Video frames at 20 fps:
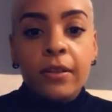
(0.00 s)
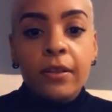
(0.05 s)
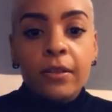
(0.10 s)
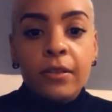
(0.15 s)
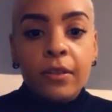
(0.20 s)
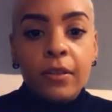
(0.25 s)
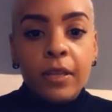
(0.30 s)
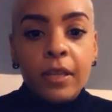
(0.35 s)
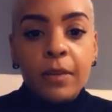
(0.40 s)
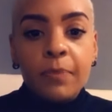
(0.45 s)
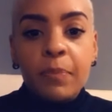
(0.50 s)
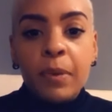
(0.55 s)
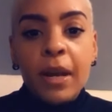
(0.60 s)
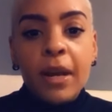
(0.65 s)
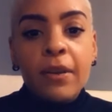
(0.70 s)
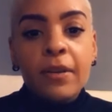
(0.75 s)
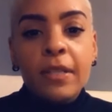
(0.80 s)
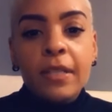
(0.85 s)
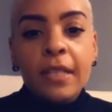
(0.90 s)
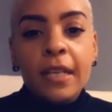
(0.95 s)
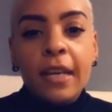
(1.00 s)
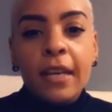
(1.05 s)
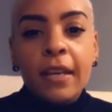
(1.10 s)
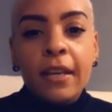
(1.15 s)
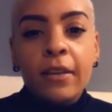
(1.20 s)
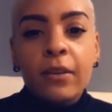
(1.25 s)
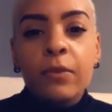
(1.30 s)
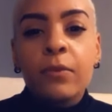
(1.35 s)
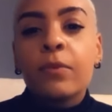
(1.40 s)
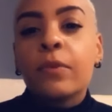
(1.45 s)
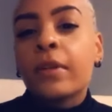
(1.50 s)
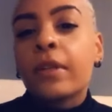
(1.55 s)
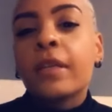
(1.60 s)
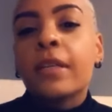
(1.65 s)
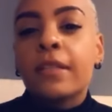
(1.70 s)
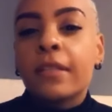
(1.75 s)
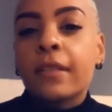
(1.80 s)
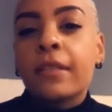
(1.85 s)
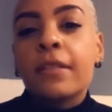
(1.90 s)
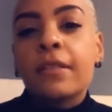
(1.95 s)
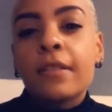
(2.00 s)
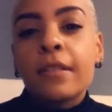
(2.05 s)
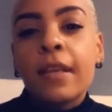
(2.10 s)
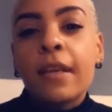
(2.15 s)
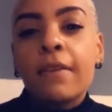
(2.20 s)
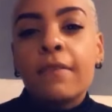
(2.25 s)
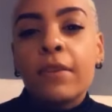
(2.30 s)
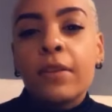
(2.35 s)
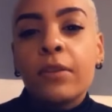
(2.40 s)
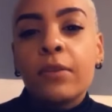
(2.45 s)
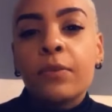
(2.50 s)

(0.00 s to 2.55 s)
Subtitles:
So that brown to tan really is going to save you